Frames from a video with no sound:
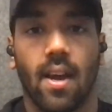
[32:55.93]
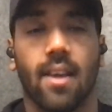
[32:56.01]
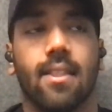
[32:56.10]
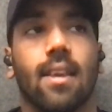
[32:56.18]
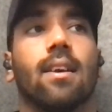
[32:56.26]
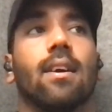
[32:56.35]
I
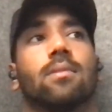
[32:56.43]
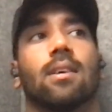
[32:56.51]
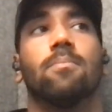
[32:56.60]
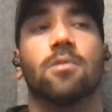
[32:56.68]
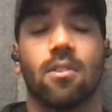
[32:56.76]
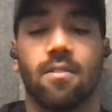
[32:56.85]
think
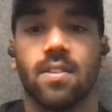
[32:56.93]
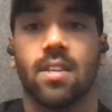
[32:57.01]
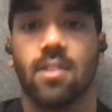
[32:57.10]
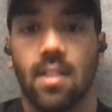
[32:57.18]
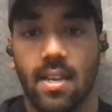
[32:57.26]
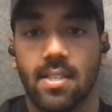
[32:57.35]
some sort of
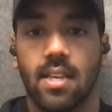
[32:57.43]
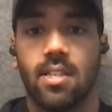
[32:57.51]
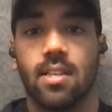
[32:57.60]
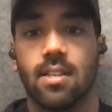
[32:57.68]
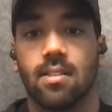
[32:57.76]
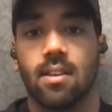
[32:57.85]

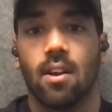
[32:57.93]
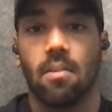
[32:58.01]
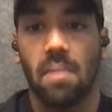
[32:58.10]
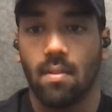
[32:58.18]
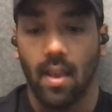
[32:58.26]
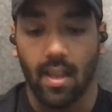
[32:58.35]
centralization is not
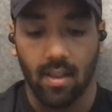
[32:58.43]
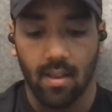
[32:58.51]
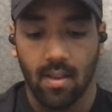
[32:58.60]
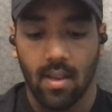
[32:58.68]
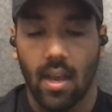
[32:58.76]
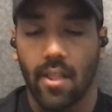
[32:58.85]
like,
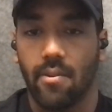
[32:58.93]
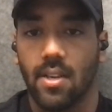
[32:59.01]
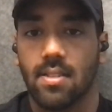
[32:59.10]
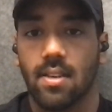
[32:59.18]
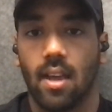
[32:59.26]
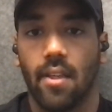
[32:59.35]

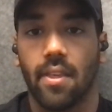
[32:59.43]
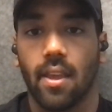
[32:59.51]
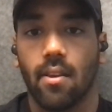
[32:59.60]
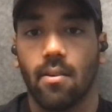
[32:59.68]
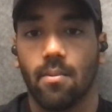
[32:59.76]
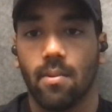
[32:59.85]
otherwise
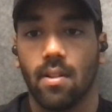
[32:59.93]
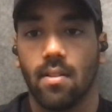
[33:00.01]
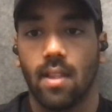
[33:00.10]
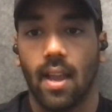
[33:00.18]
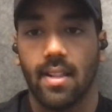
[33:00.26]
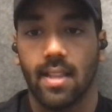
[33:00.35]
nothing will
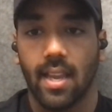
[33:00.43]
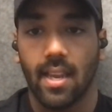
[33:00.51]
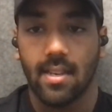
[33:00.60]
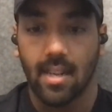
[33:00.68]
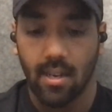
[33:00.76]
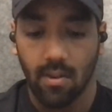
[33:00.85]
likely
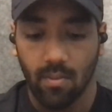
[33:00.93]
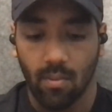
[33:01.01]
get done.